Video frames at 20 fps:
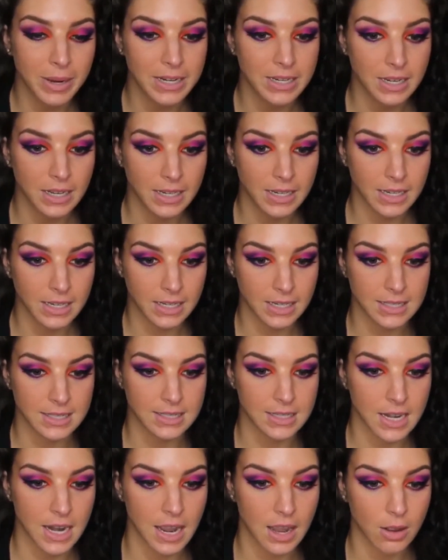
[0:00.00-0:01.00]
end of my night. It
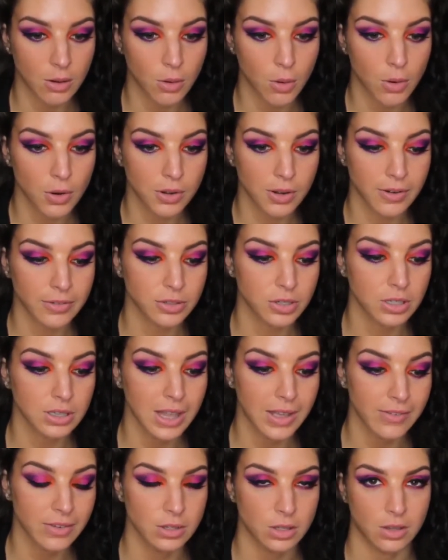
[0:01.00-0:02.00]
is now
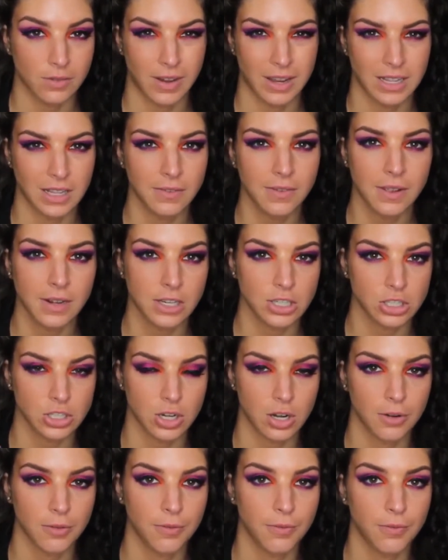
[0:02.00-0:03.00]
11:15, so I've had the
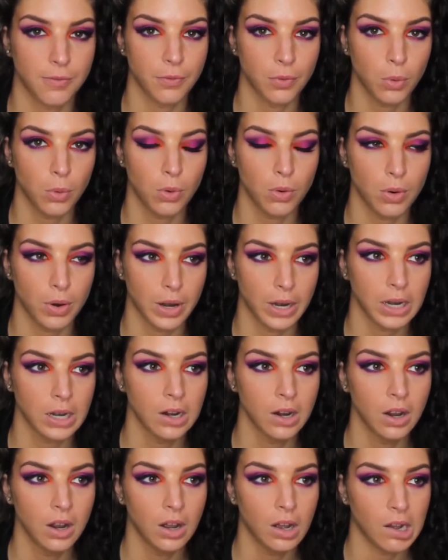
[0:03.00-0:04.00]
foundation
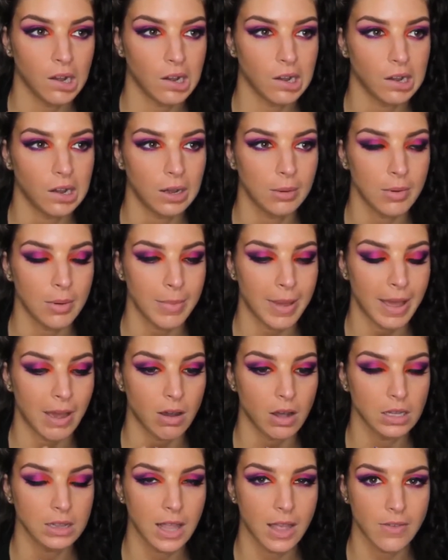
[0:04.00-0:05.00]
for
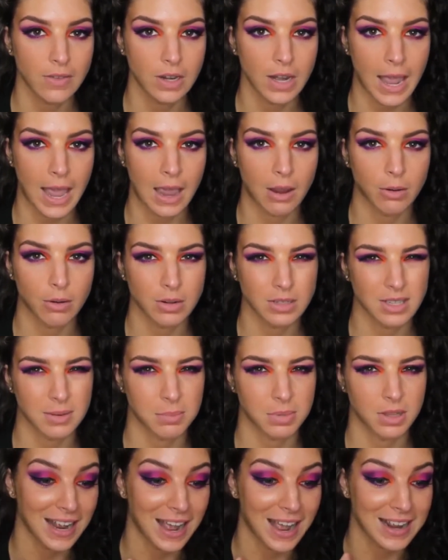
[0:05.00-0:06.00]
about 11
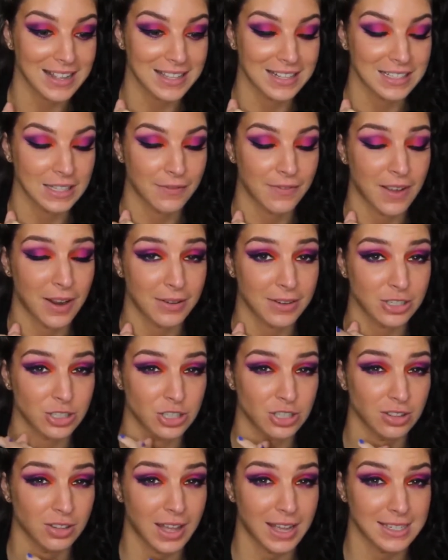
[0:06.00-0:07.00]
hours. I think the
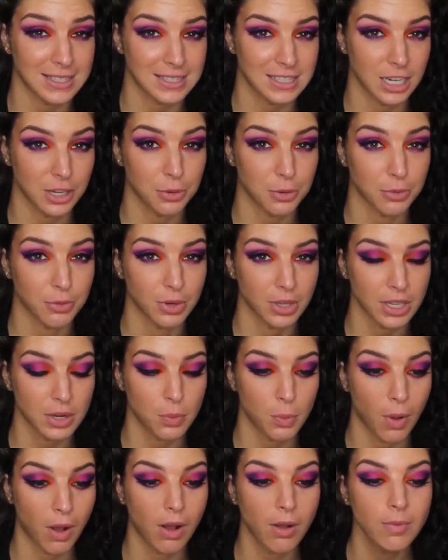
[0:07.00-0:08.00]
foundation lasted really
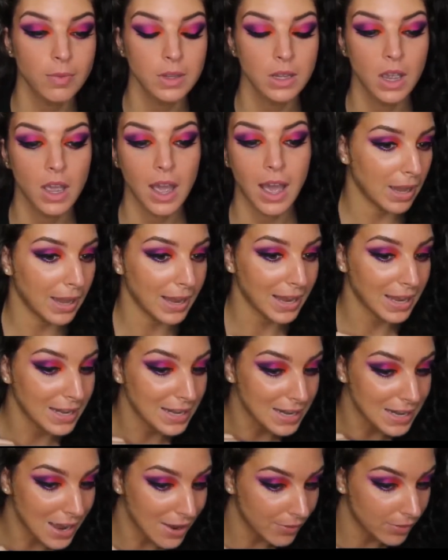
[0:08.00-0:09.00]
well, but it
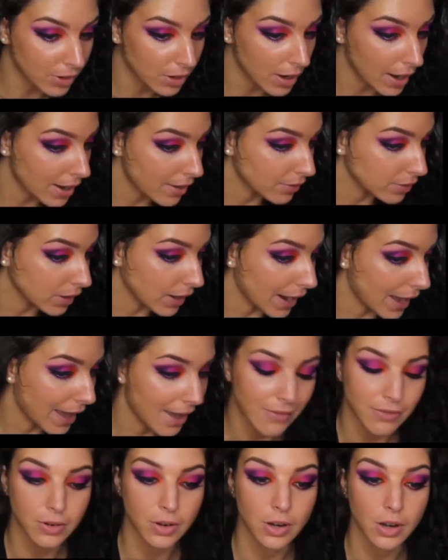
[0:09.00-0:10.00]
never
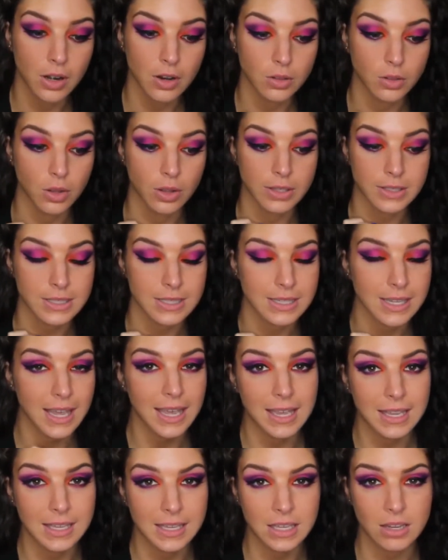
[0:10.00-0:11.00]
ever looked
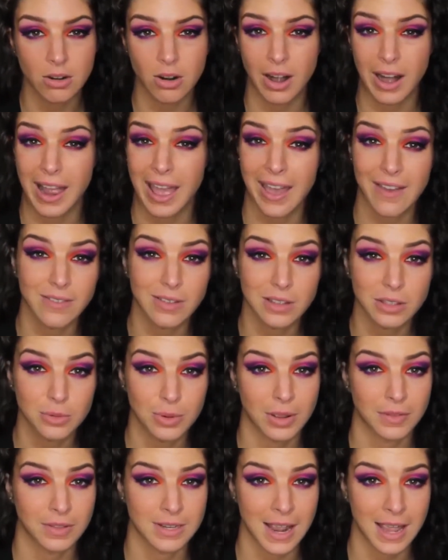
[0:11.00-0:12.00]
cakey or heavy
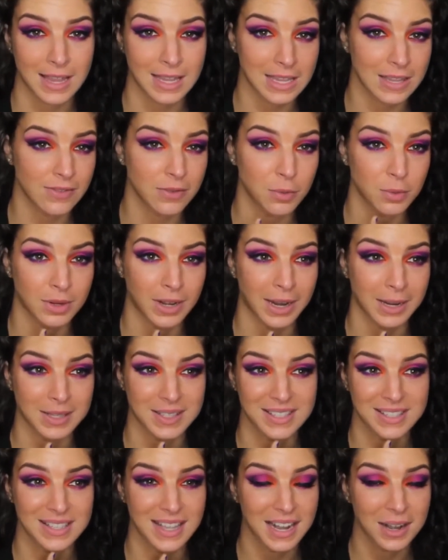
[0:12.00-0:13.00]
throughout the day. Even when
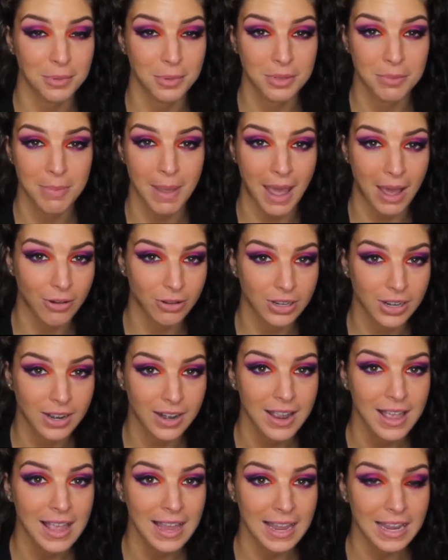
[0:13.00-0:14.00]
I set it with
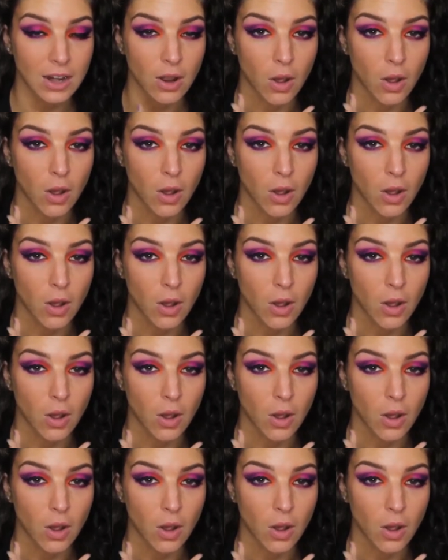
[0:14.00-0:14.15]
powder,